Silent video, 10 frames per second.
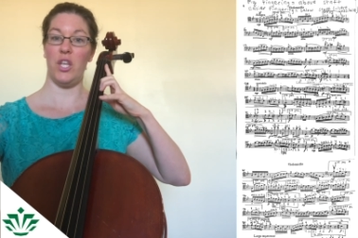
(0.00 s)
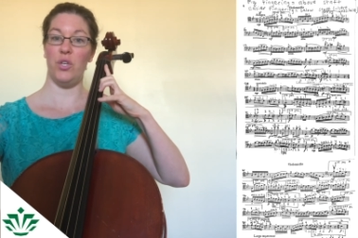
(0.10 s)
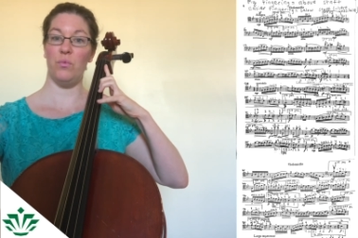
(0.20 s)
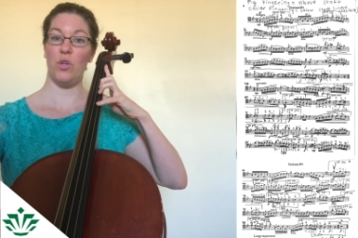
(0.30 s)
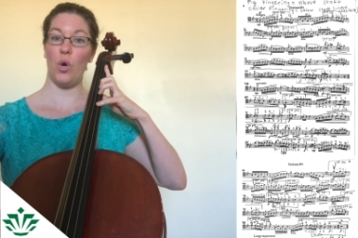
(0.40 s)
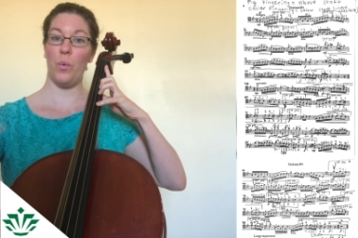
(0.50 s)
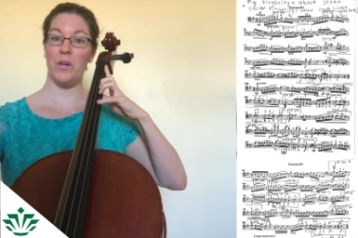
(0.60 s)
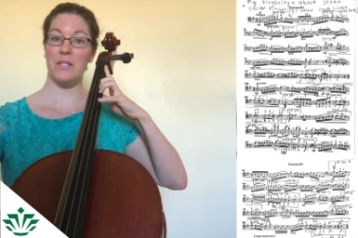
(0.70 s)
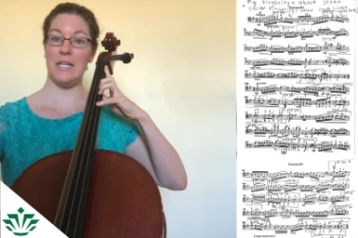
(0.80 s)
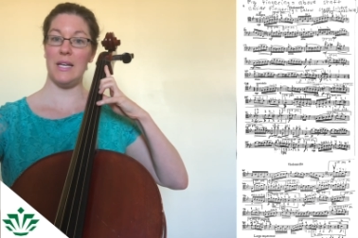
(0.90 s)
you know
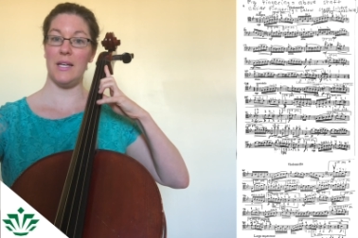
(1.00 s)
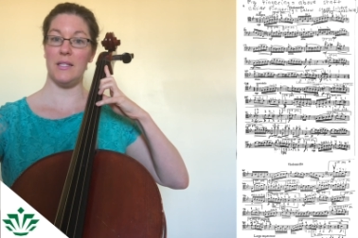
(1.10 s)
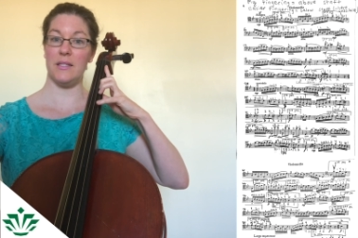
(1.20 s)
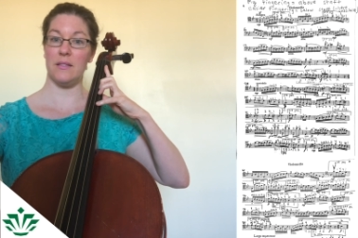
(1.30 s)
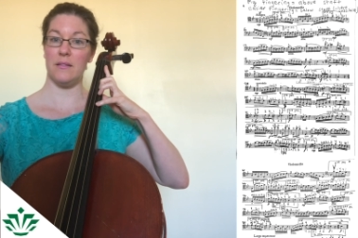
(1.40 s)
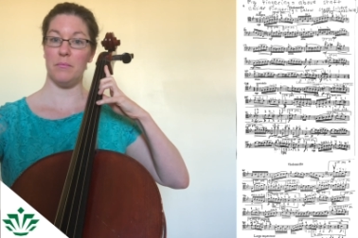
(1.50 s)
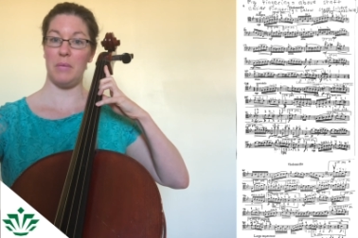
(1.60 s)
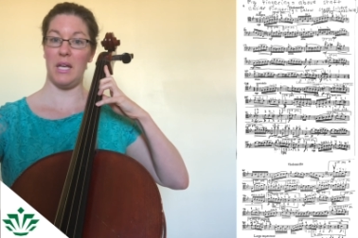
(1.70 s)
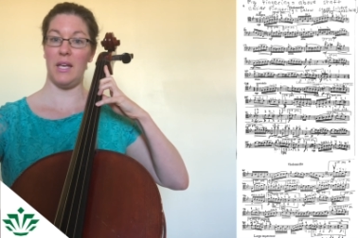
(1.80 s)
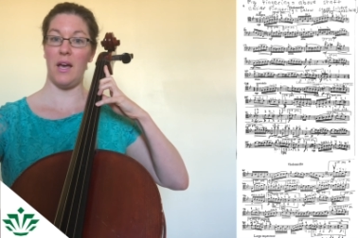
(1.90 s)
where D is.
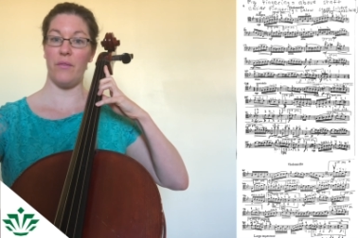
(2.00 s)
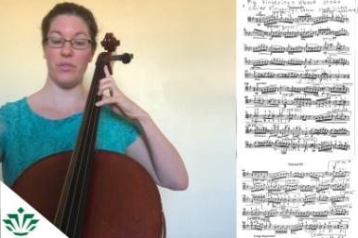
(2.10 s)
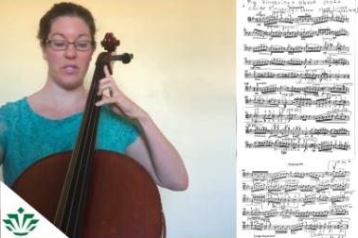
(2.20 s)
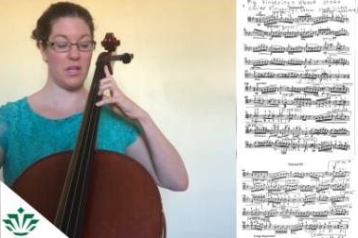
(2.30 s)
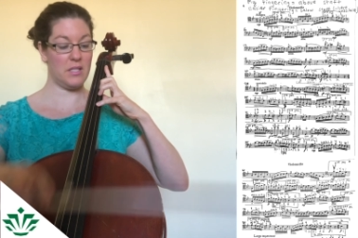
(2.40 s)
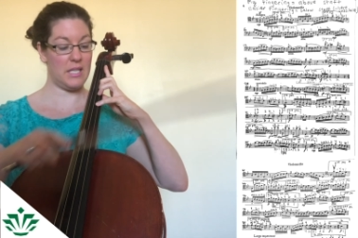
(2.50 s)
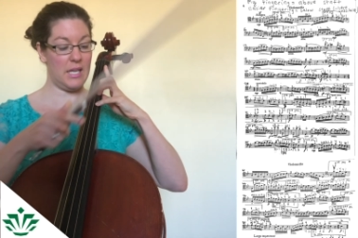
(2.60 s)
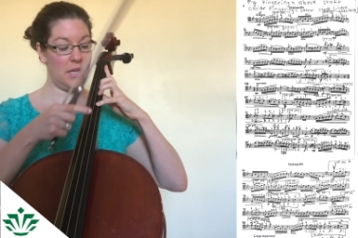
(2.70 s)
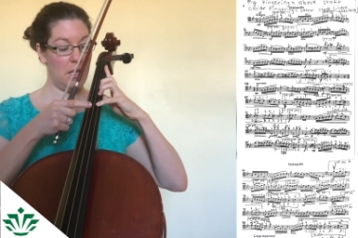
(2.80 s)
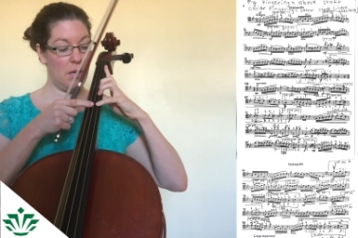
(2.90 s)
Pinky hovers on
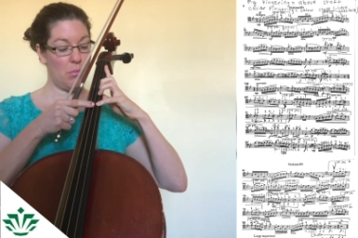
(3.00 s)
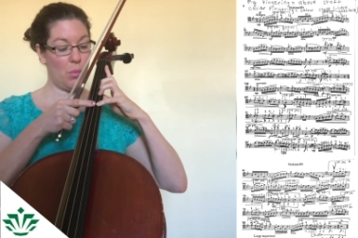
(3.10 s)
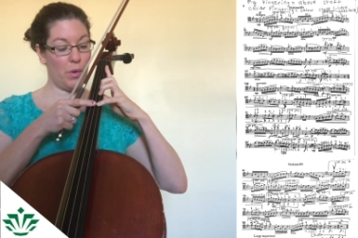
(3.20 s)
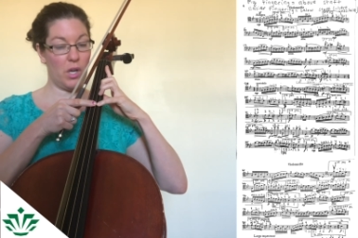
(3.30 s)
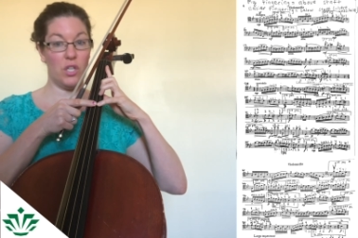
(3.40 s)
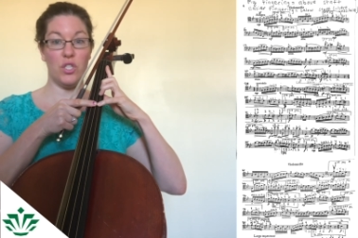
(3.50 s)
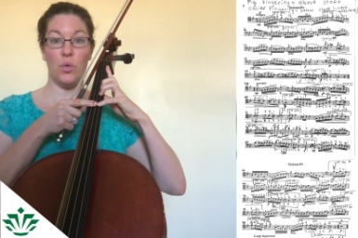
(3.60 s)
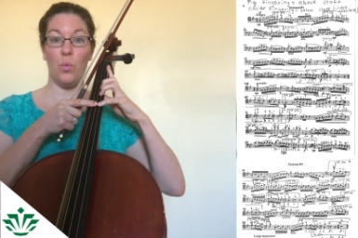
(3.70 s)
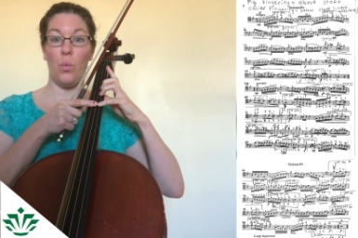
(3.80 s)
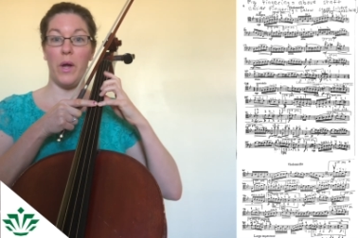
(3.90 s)
D, but we're going to
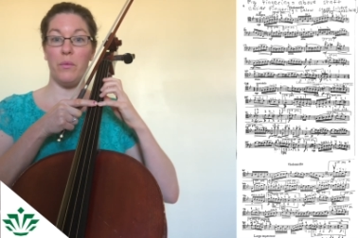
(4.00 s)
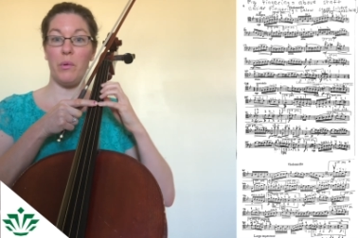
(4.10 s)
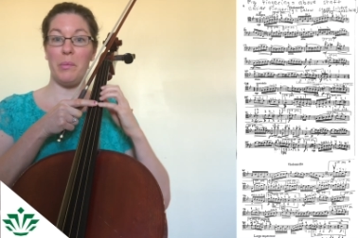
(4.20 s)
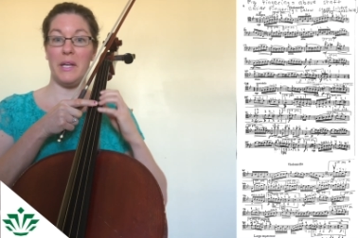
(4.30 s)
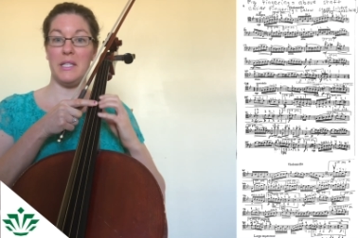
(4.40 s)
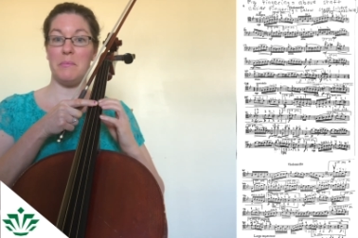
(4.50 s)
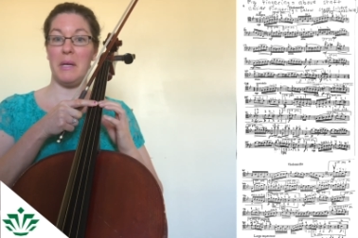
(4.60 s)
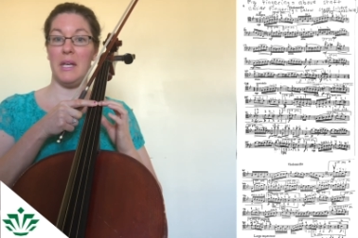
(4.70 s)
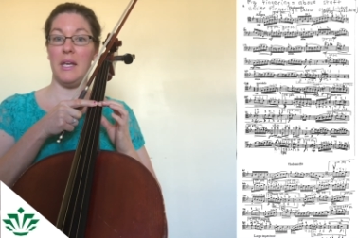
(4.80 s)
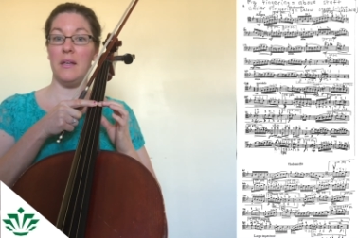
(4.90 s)
do 1 replace
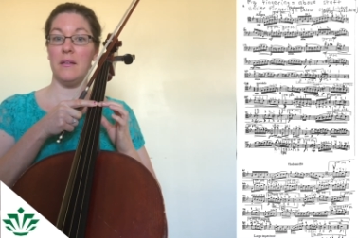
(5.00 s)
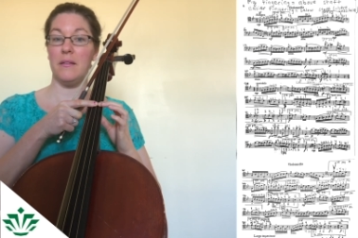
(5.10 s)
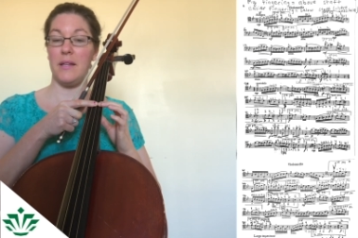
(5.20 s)
pinky.